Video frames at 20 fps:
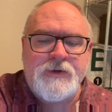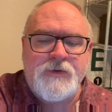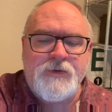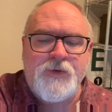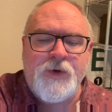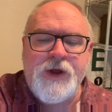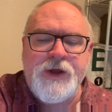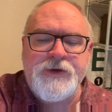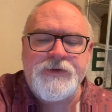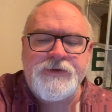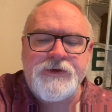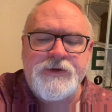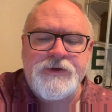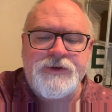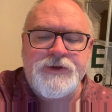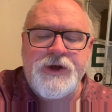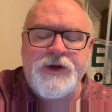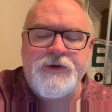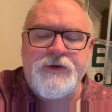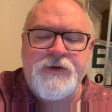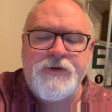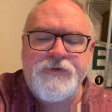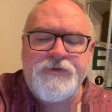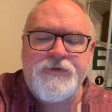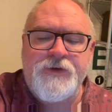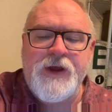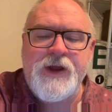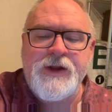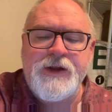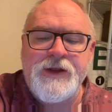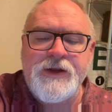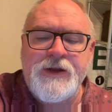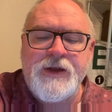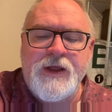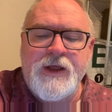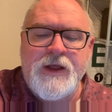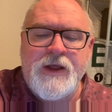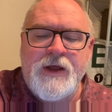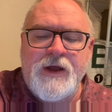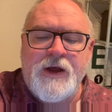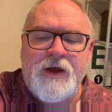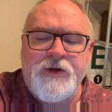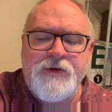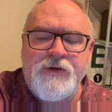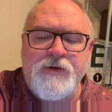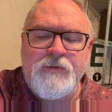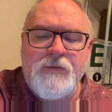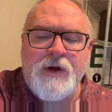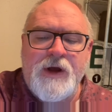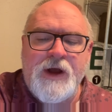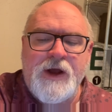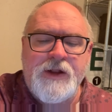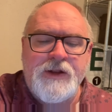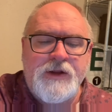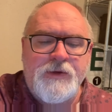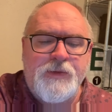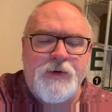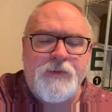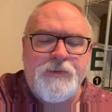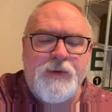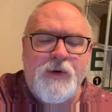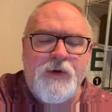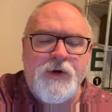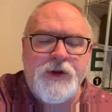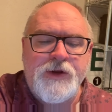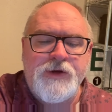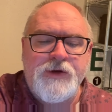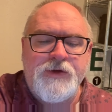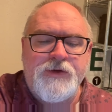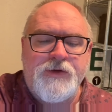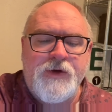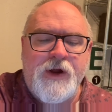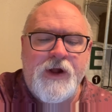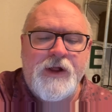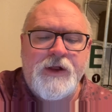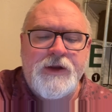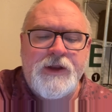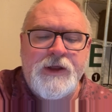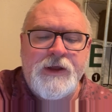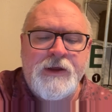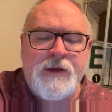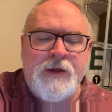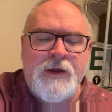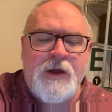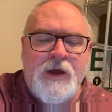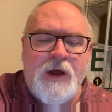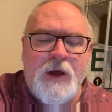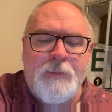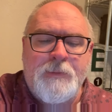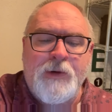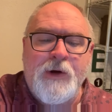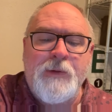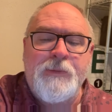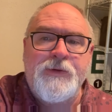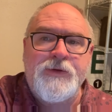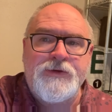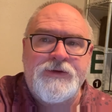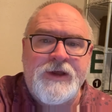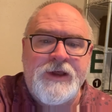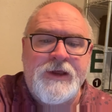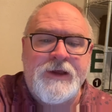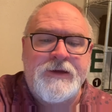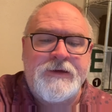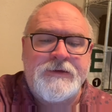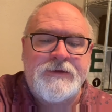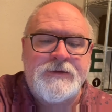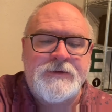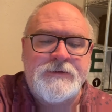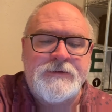race and gender faded, undermine the purported neutrality, a purple tint,